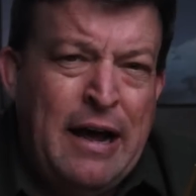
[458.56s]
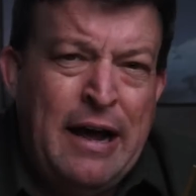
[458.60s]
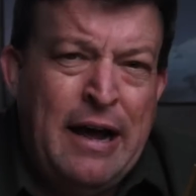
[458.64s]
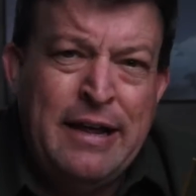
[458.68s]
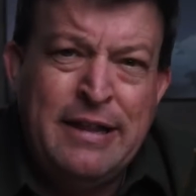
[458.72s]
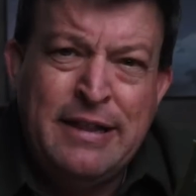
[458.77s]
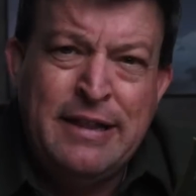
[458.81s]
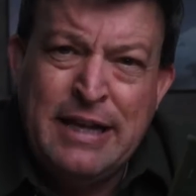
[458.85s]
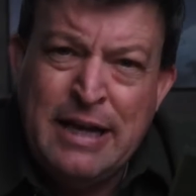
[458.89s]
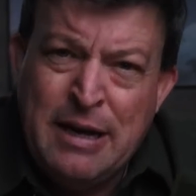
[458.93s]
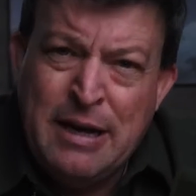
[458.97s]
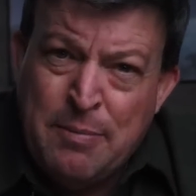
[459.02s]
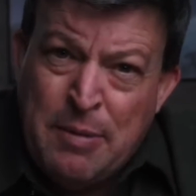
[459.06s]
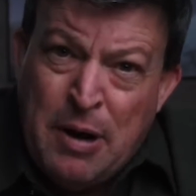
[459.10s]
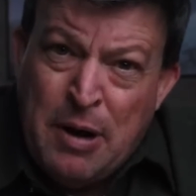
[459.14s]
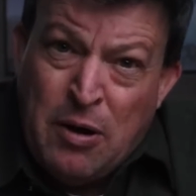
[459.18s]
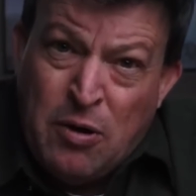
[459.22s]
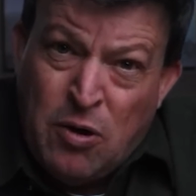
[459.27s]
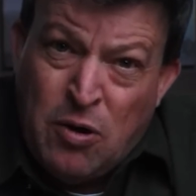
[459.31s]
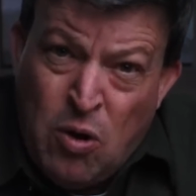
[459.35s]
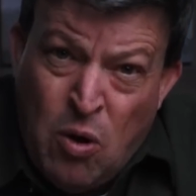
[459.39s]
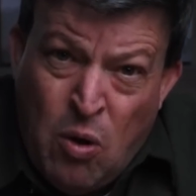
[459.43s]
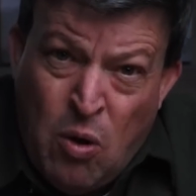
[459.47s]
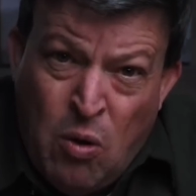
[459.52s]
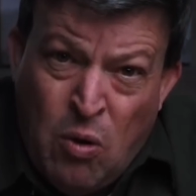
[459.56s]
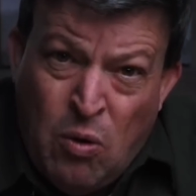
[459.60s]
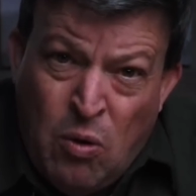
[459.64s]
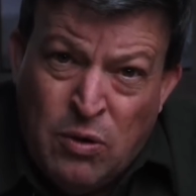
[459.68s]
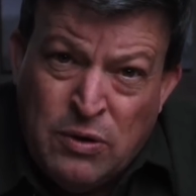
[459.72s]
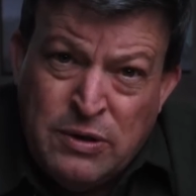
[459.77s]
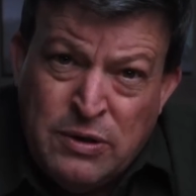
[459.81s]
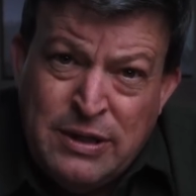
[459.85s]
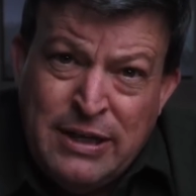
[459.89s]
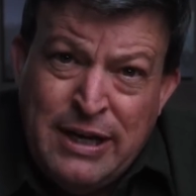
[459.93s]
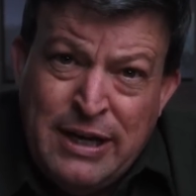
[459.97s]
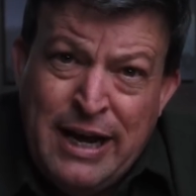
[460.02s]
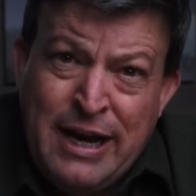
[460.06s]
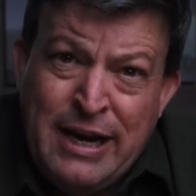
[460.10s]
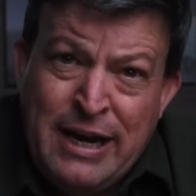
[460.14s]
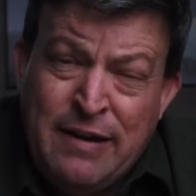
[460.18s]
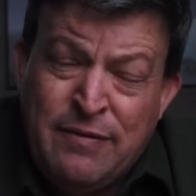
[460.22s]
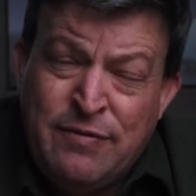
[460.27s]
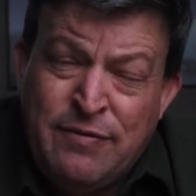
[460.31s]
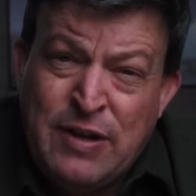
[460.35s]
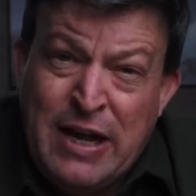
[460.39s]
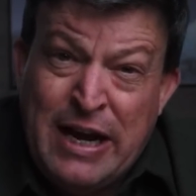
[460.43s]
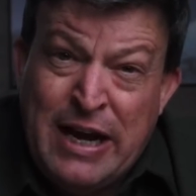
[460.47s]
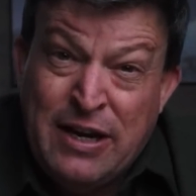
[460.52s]
I think about gold, and
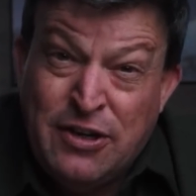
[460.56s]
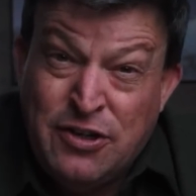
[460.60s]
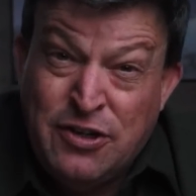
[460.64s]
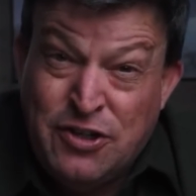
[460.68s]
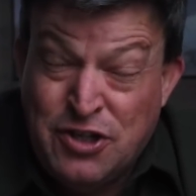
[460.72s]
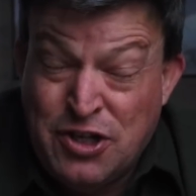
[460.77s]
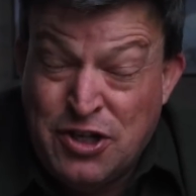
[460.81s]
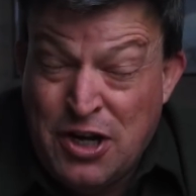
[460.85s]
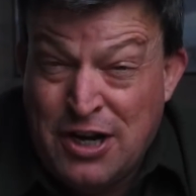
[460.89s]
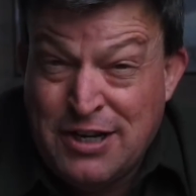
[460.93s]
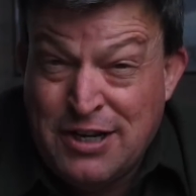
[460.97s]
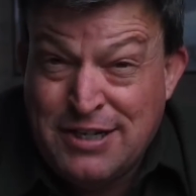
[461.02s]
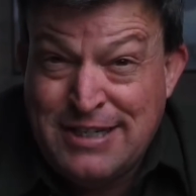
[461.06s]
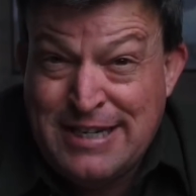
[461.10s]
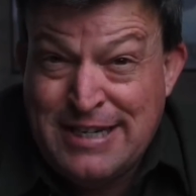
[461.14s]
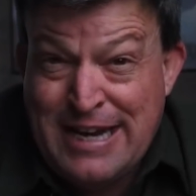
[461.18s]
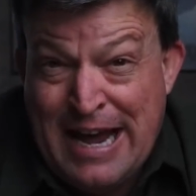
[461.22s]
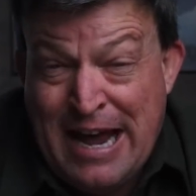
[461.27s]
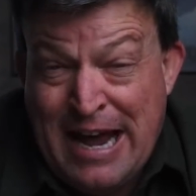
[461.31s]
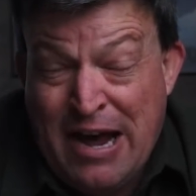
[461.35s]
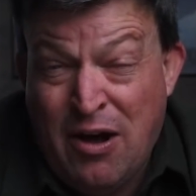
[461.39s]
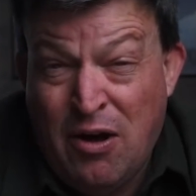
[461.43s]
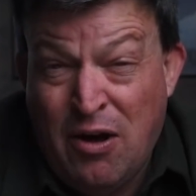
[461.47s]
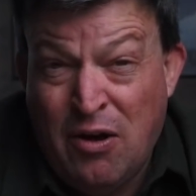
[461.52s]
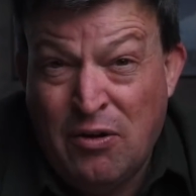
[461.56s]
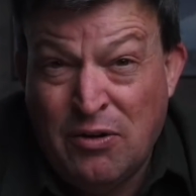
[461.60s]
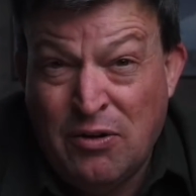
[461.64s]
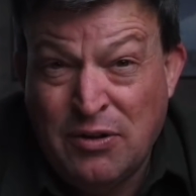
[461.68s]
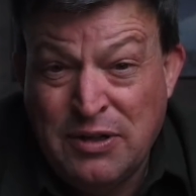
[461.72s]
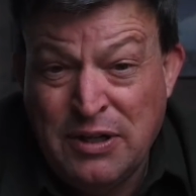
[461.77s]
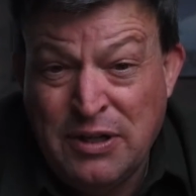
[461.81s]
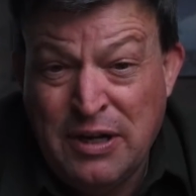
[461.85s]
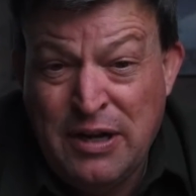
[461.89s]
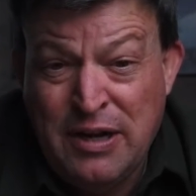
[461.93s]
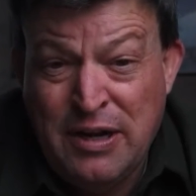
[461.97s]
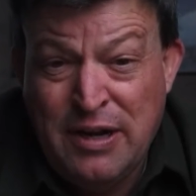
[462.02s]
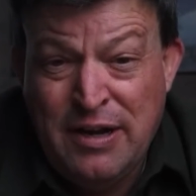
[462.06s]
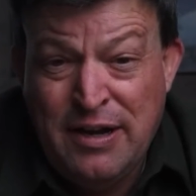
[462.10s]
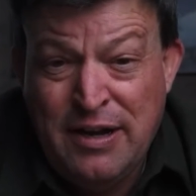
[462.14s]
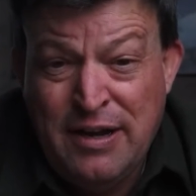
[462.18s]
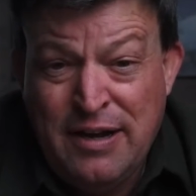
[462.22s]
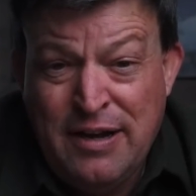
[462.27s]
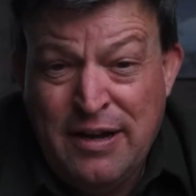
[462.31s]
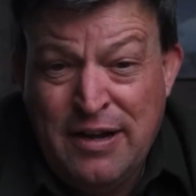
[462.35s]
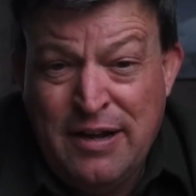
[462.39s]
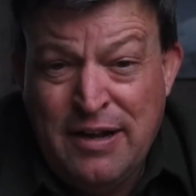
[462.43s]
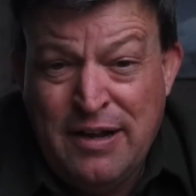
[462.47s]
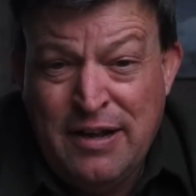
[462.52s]
if they had just held
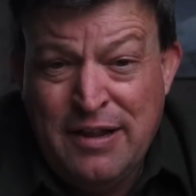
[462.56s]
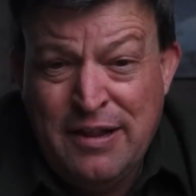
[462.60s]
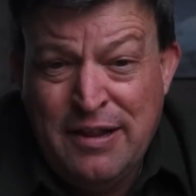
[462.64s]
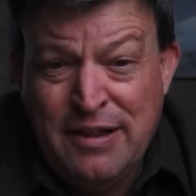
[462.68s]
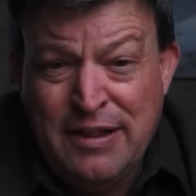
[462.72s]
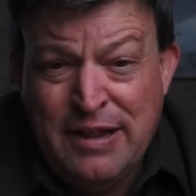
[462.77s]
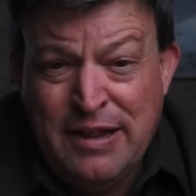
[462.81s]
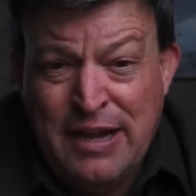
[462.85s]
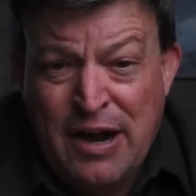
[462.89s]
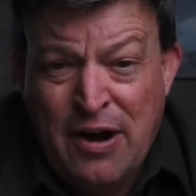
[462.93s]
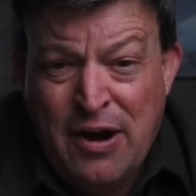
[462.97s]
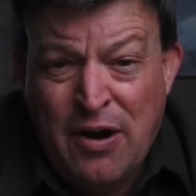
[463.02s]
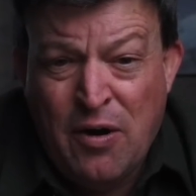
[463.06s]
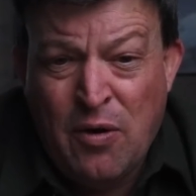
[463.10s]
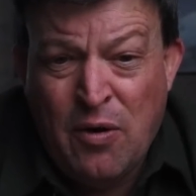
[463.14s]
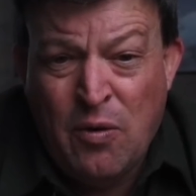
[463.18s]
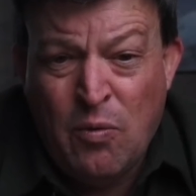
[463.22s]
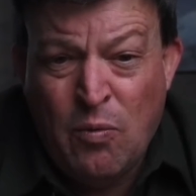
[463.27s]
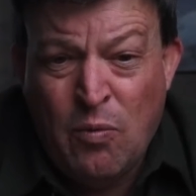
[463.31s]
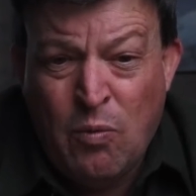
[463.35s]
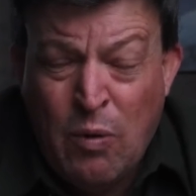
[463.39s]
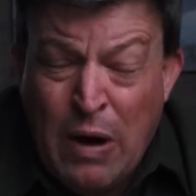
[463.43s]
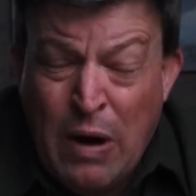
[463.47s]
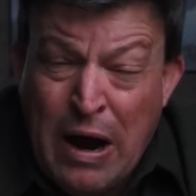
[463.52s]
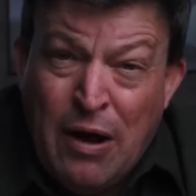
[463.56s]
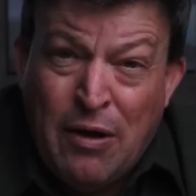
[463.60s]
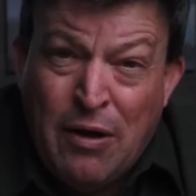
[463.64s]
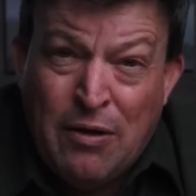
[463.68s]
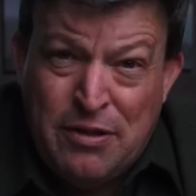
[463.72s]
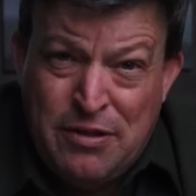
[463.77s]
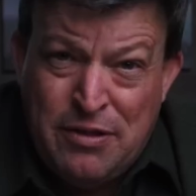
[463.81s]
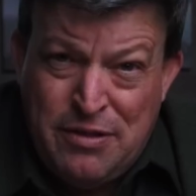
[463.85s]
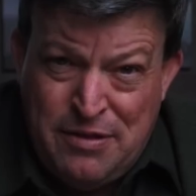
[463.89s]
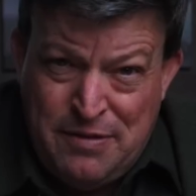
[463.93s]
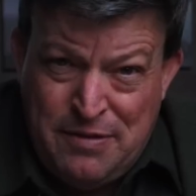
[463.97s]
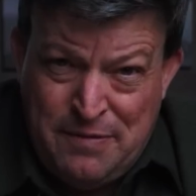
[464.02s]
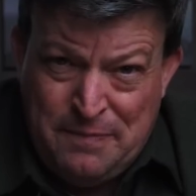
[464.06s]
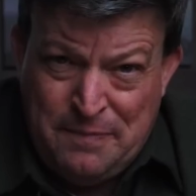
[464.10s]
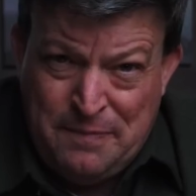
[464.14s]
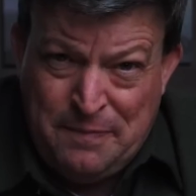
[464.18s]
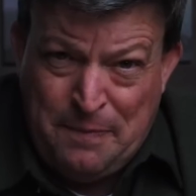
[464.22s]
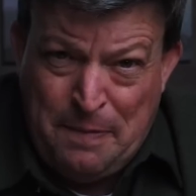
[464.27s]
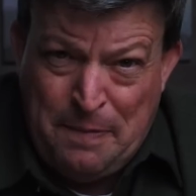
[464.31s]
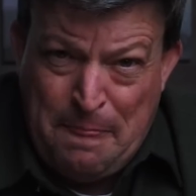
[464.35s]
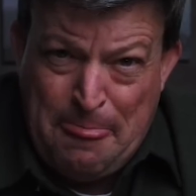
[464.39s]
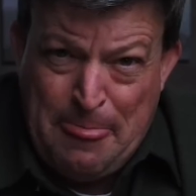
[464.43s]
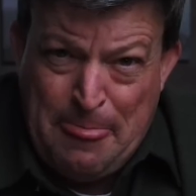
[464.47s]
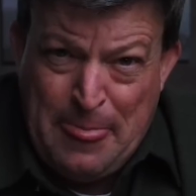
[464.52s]
their wealth
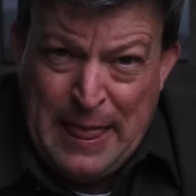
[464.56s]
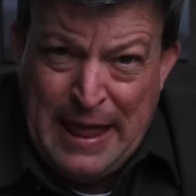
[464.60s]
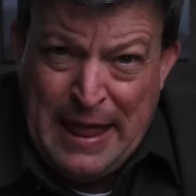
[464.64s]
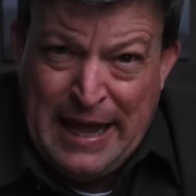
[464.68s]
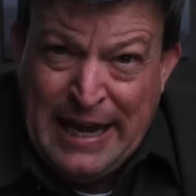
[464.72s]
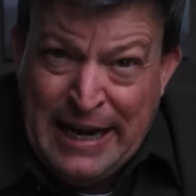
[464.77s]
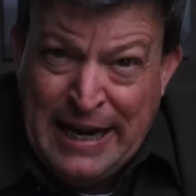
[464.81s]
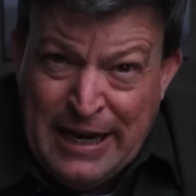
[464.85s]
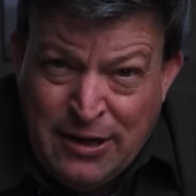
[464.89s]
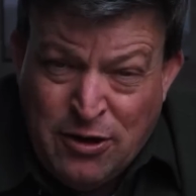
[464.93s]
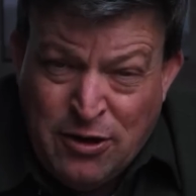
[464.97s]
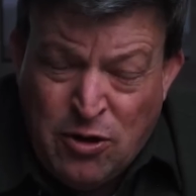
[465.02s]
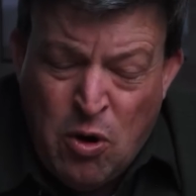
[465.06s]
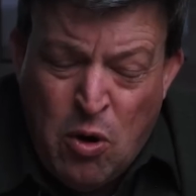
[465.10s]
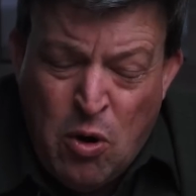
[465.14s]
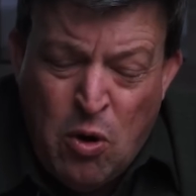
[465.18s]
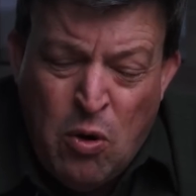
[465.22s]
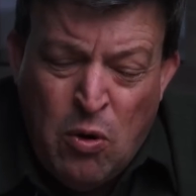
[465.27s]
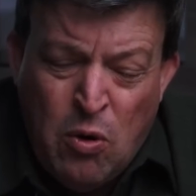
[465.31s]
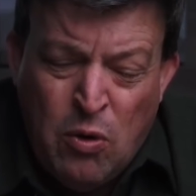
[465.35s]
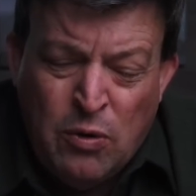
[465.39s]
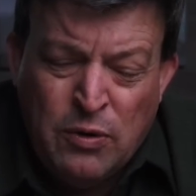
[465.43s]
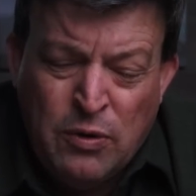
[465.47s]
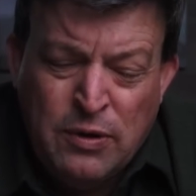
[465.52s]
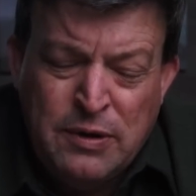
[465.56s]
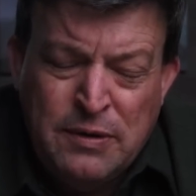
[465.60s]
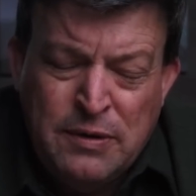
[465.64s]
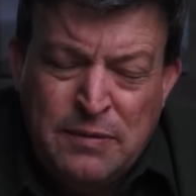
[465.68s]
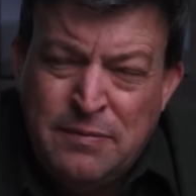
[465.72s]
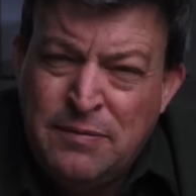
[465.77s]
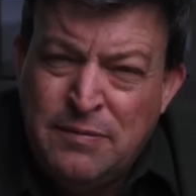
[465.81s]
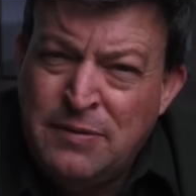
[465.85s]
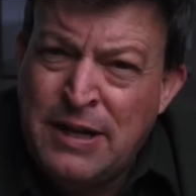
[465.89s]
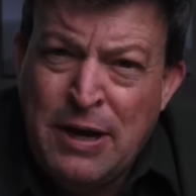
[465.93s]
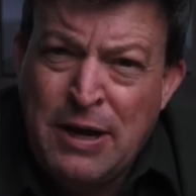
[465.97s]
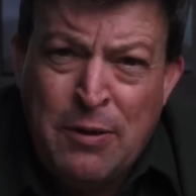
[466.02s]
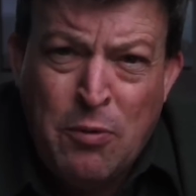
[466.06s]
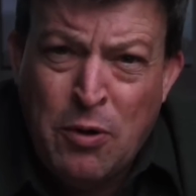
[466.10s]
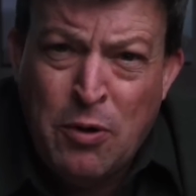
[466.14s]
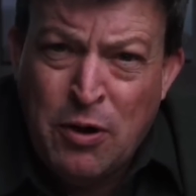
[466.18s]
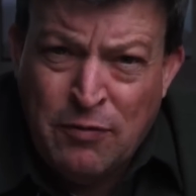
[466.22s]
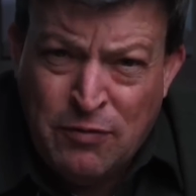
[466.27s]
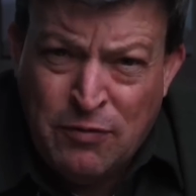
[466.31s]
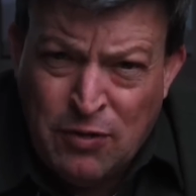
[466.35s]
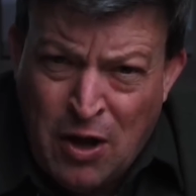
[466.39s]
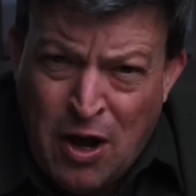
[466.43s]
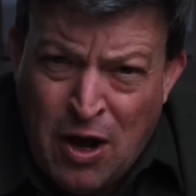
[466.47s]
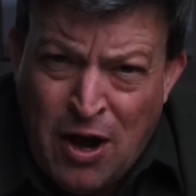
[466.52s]
in gold, they would
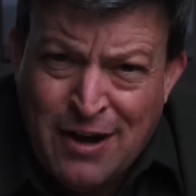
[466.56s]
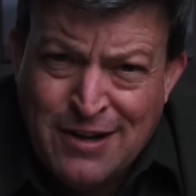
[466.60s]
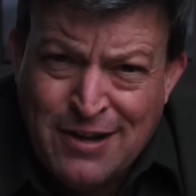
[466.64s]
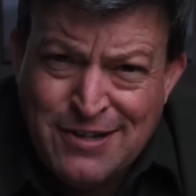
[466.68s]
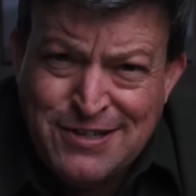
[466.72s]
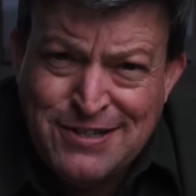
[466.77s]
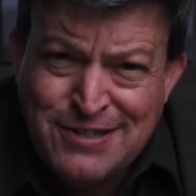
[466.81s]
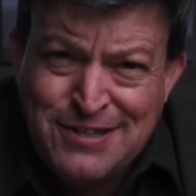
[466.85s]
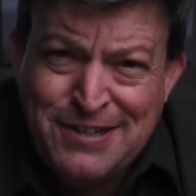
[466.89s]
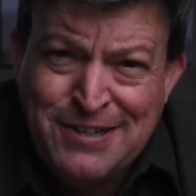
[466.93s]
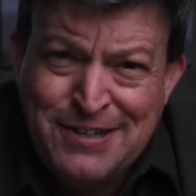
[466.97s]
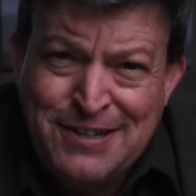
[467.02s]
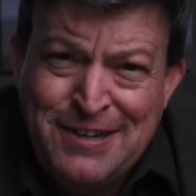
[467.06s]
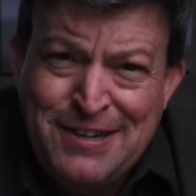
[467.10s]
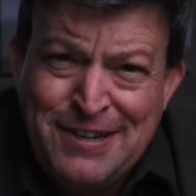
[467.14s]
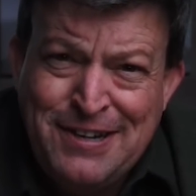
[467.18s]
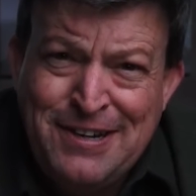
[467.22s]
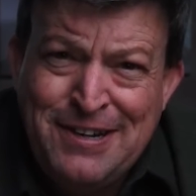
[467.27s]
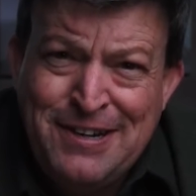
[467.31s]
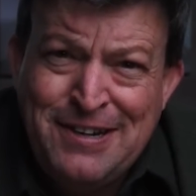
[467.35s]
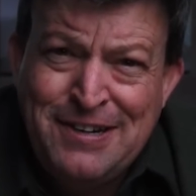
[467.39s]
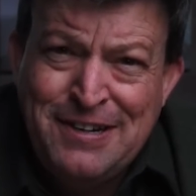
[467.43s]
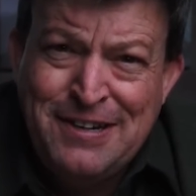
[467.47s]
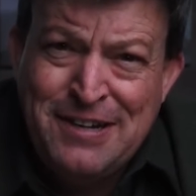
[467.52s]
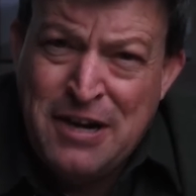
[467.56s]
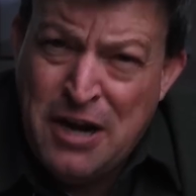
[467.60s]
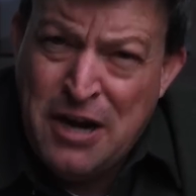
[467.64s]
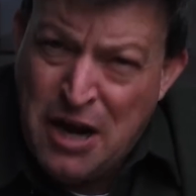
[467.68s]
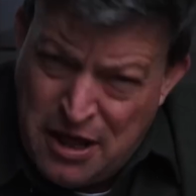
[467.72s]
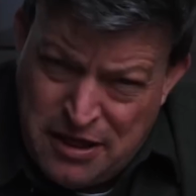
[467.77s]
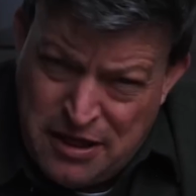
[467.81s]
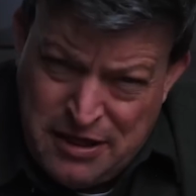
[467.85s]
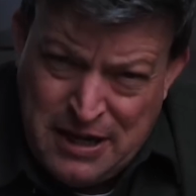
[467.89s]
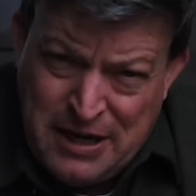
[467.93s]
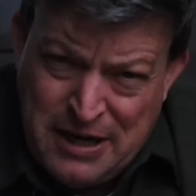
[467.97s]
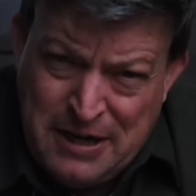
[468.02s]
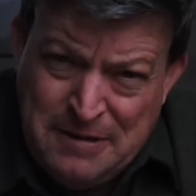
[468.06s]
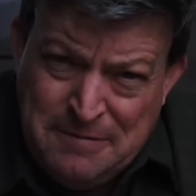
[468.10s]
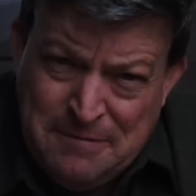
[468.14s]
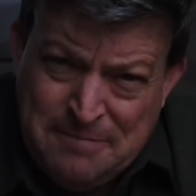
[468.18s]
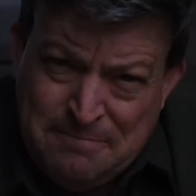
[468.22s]
have lost nothing.